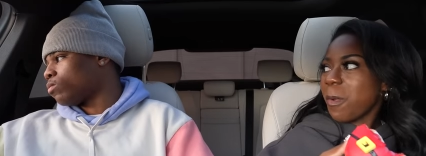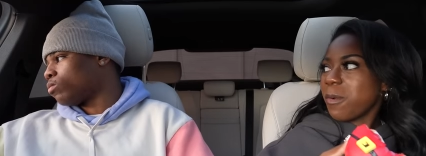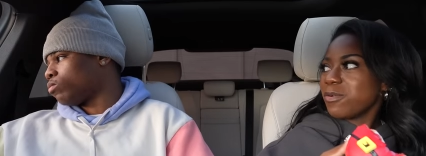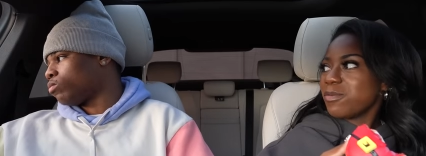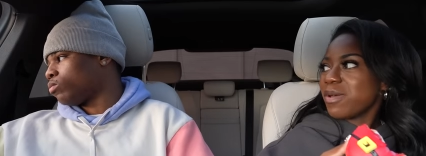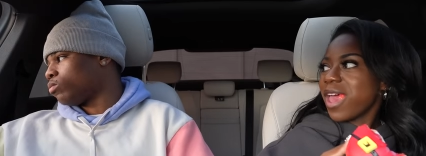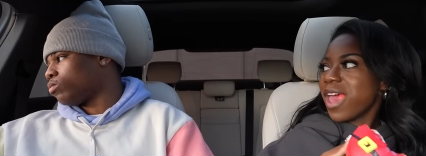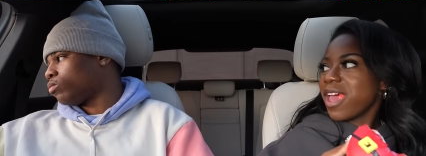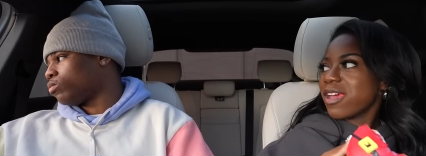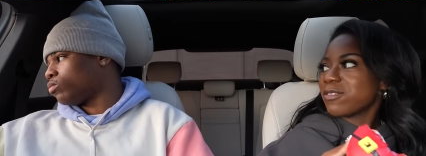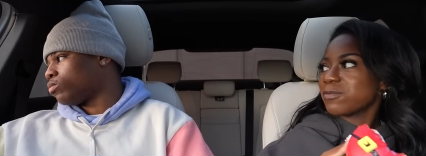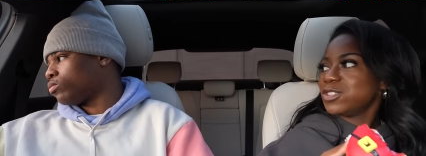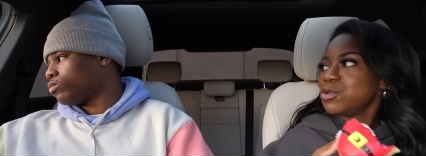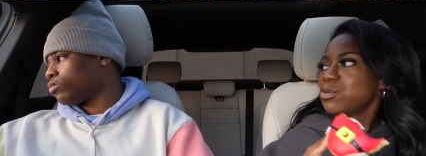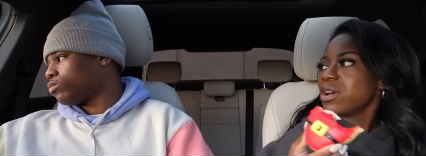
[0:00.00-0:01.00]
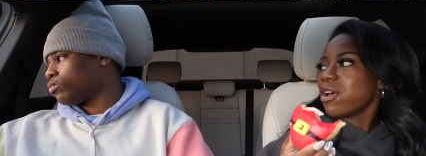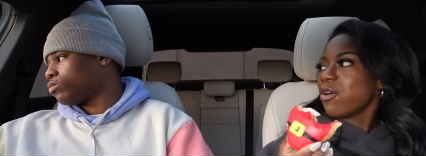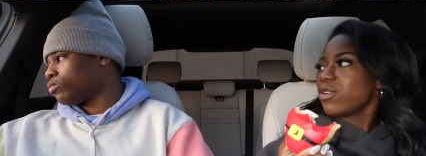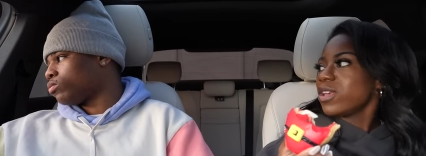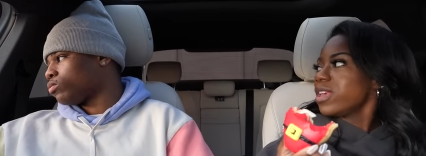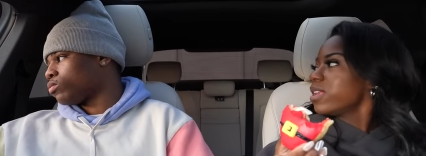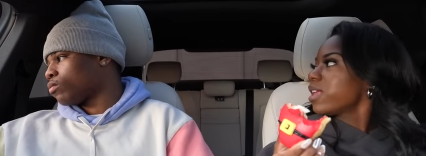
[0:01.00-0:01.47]
Speaker 1: You mad? You gonna
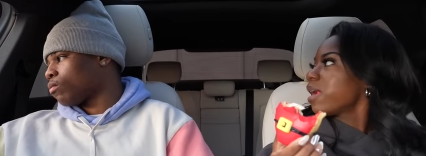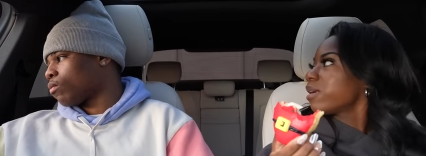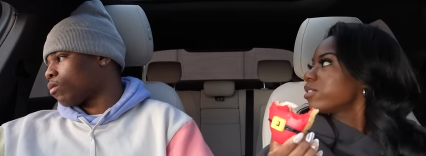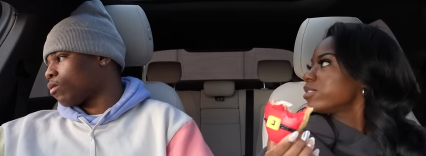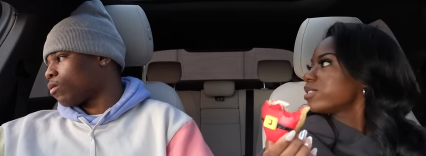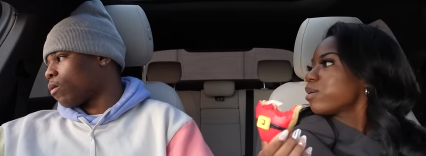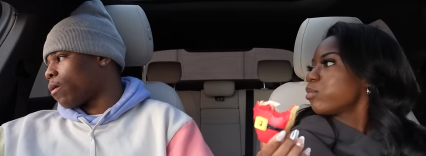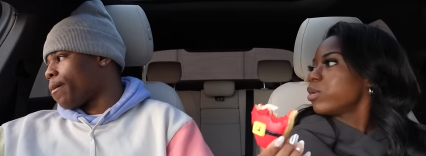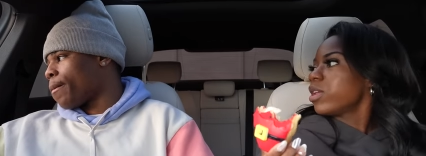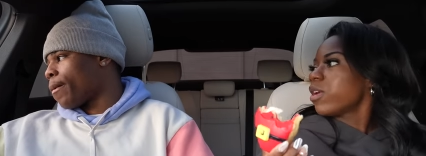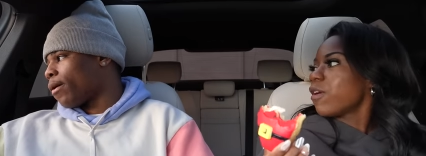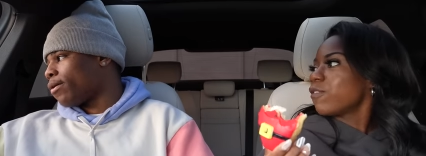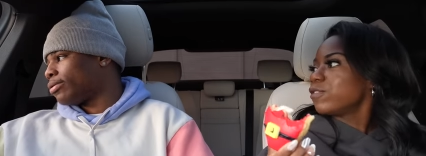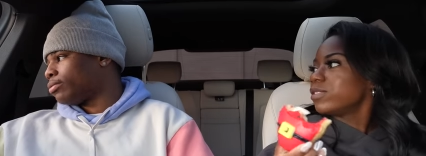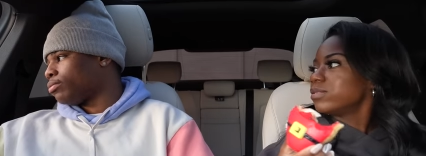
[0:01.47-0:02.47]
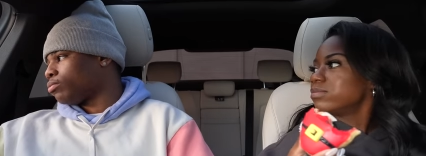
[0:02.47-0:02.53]
go eat that because I bit off it.